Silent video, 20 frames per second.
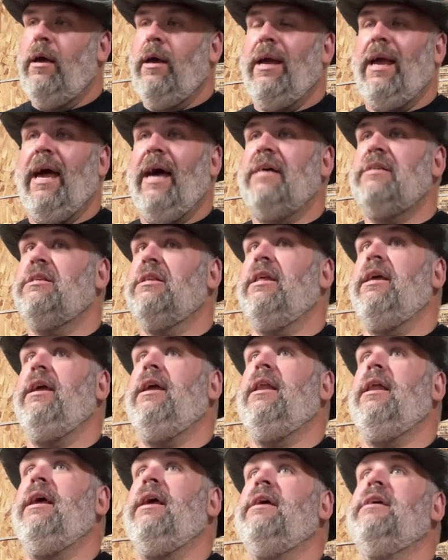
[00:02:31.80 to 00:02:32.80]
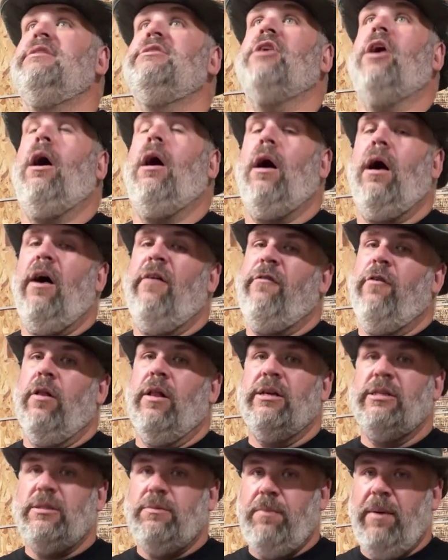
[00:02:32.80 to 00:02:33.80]
Gasoline is awful,
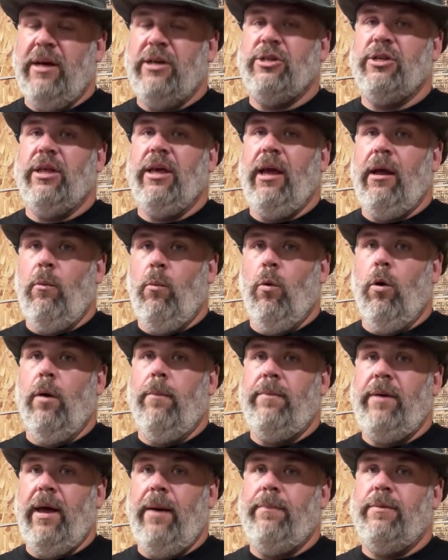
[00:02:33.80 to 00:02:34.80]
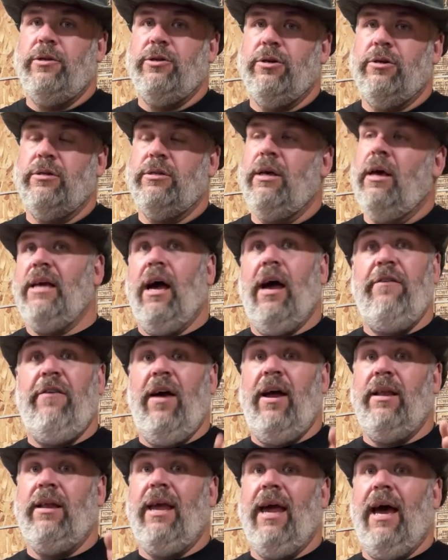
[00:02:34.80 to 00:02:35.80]
especially in warm temperatures. I've
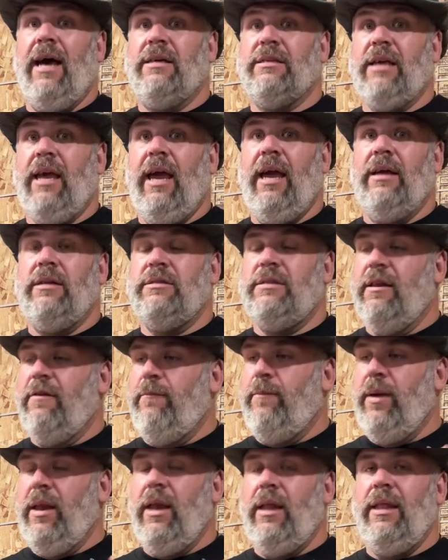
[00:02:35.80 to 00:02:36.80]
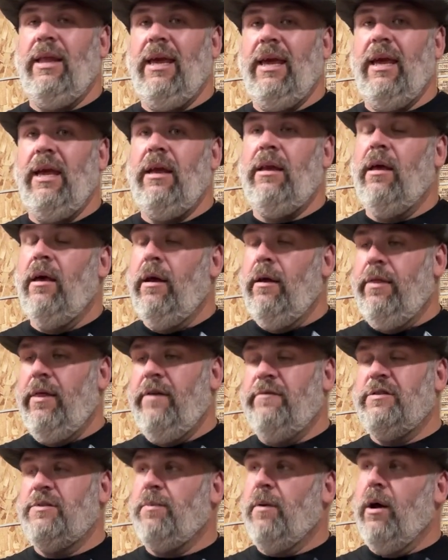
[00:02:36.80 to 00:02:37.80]
had gas cans that have been in the heat that
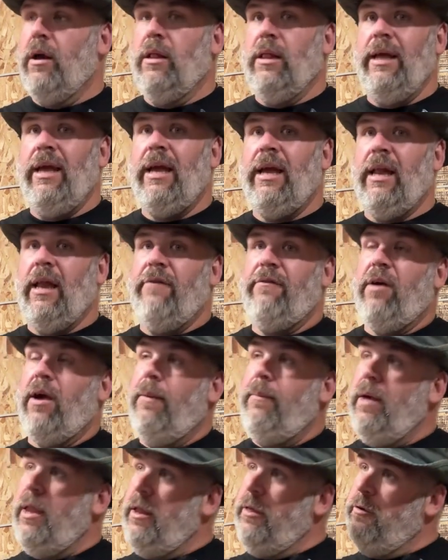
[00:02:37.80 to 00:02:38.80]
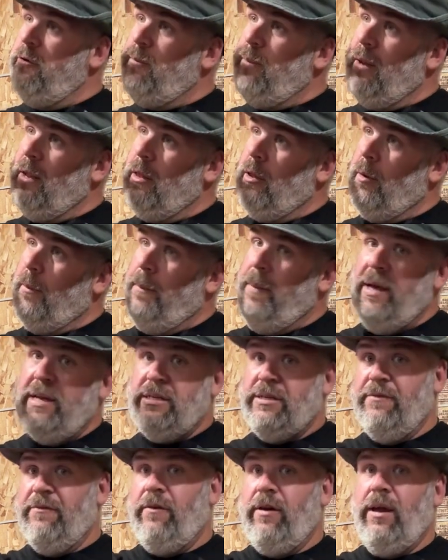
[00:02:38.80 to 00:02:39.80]
have sprung a leak, and I've come in and there's been a little
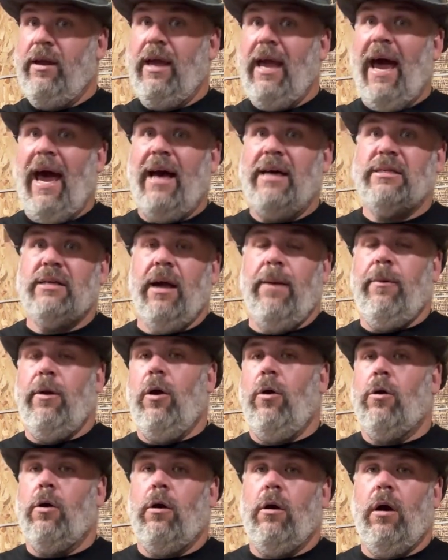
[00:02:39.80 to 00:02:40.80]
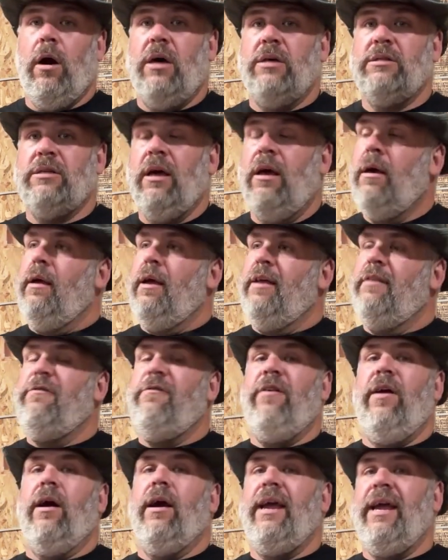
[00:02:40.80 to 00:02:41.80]
piss of gas coming out across. It's
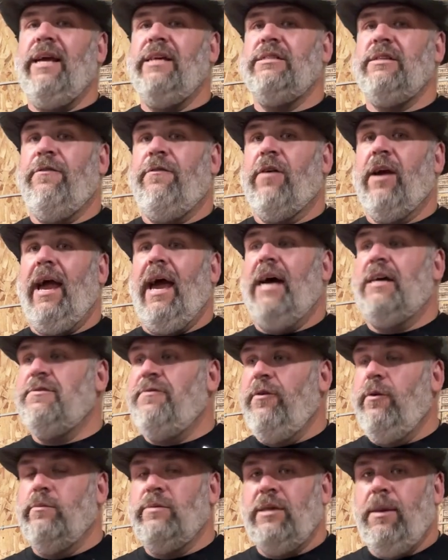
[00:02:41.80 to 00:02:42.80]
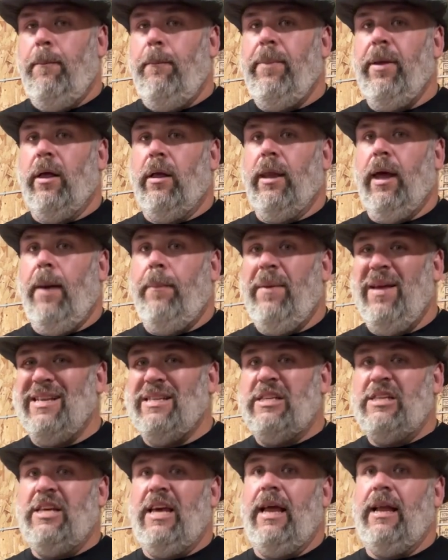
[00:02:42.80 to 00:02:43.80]
very easy for gas fumes to build up and
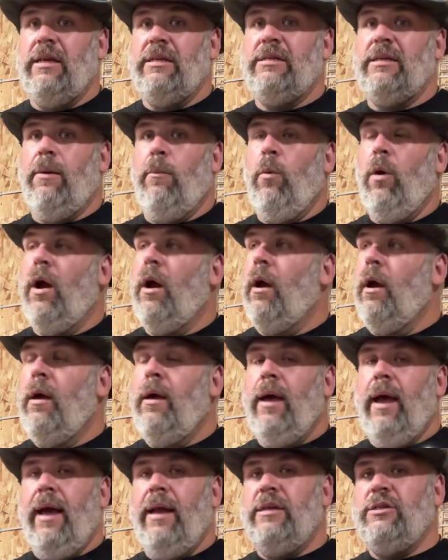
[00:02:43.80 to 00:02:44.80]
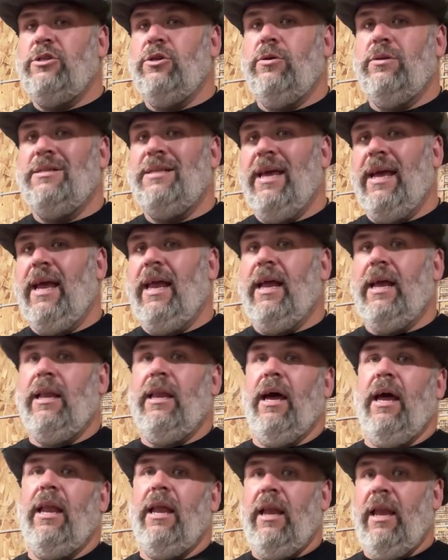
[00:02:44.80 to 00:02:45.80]
sit in somewhere, and as soon as they get
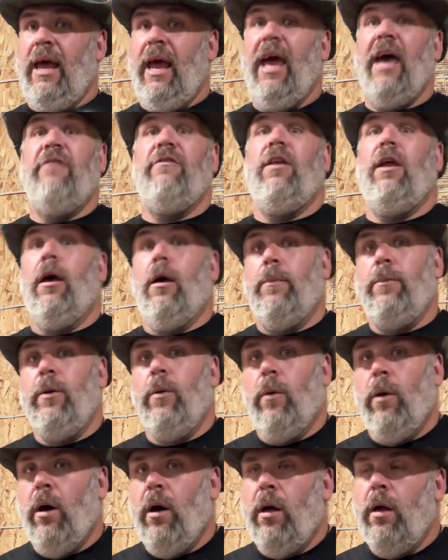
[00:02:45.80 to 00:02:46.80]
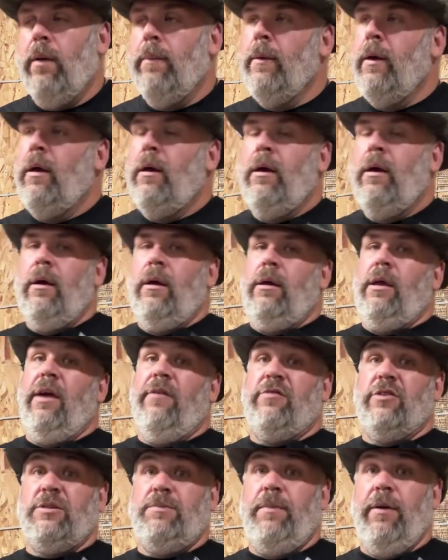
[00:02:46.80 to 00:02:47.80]
ignited, heaven help you all. You
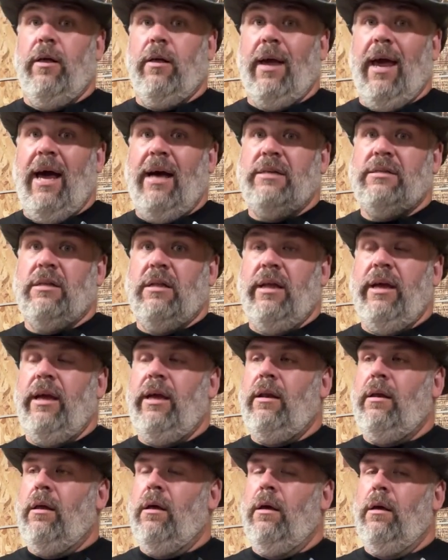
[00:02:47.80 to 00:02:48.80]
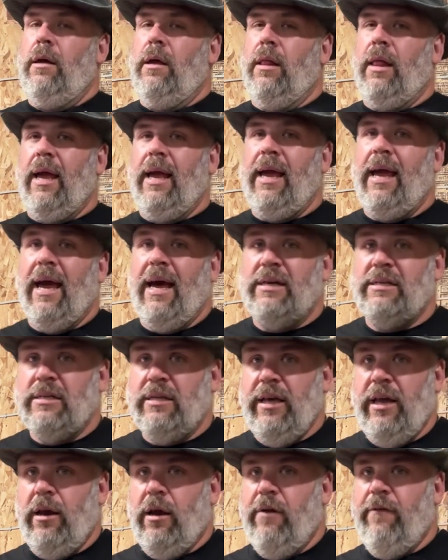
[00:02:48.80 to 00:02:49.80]
ever spill gasoline? You light
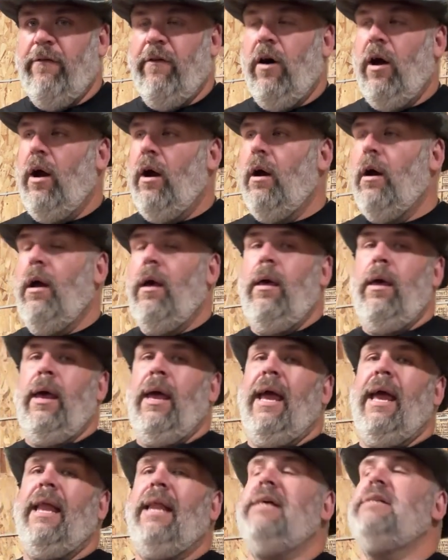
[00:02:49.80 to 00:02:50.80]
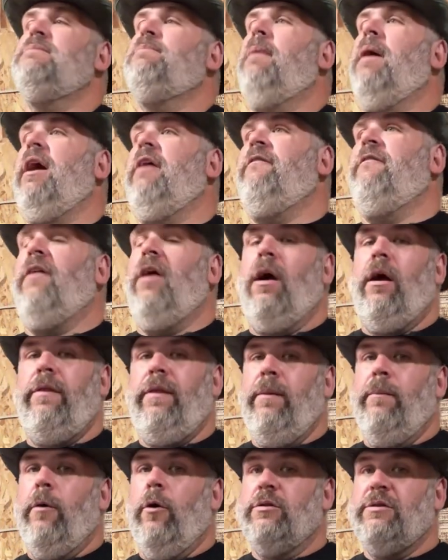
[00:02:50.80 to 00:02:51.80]
gasoline on fire? It is by far
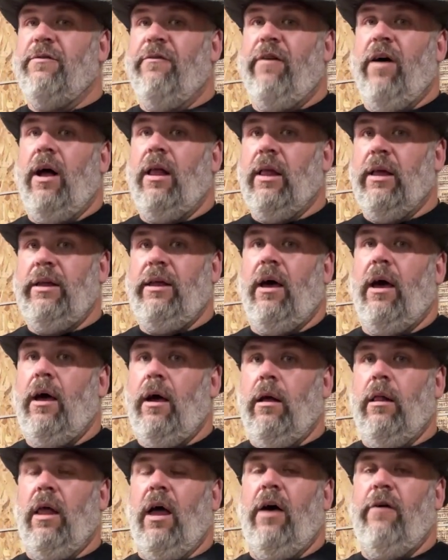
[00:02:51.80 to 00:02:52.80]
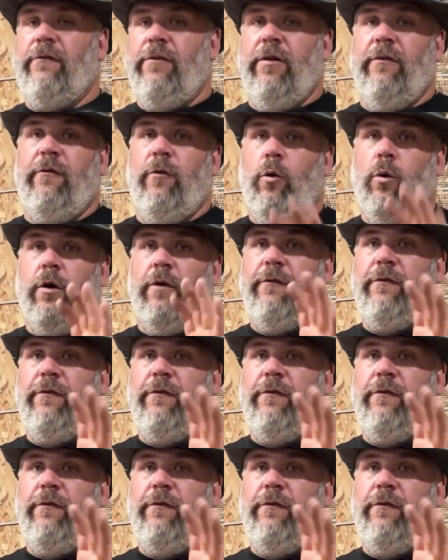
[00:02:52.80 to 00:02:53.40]
the most volatile of the four